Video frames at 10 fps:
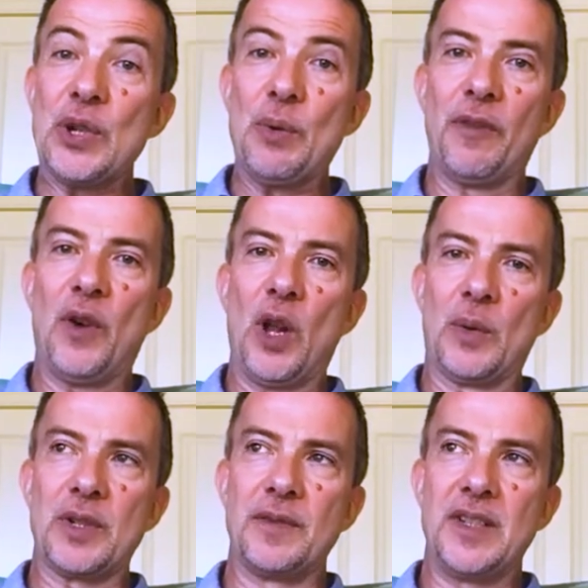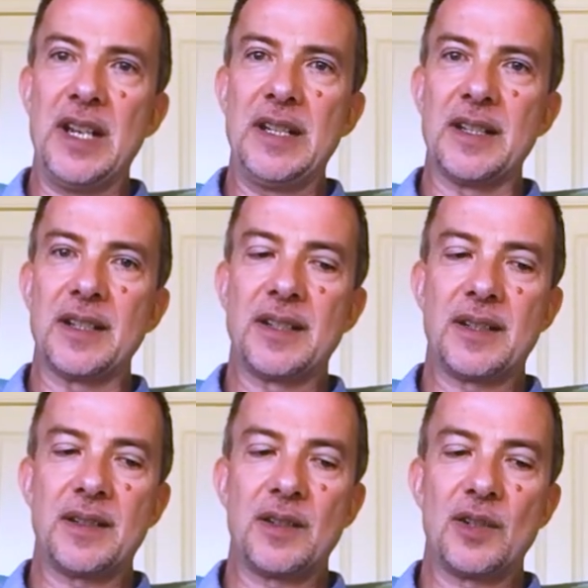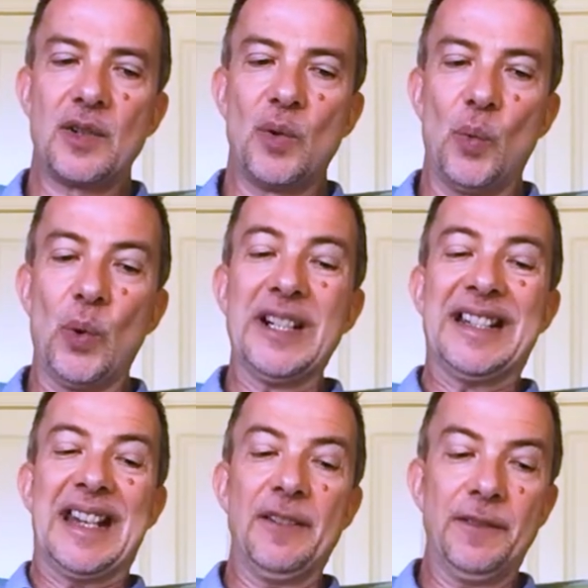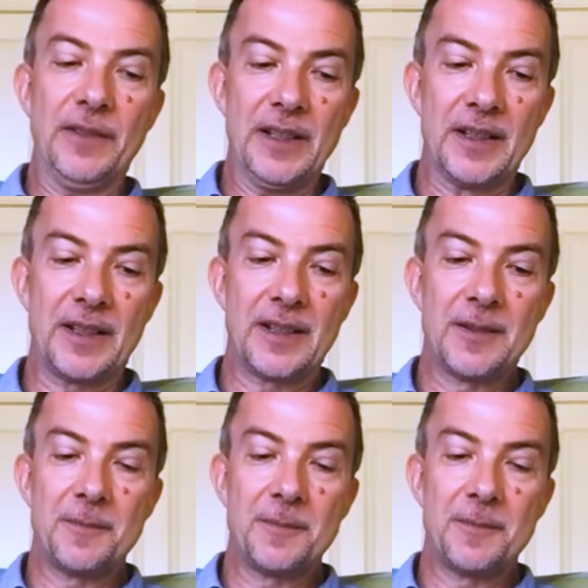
who were followers of Jesus were different.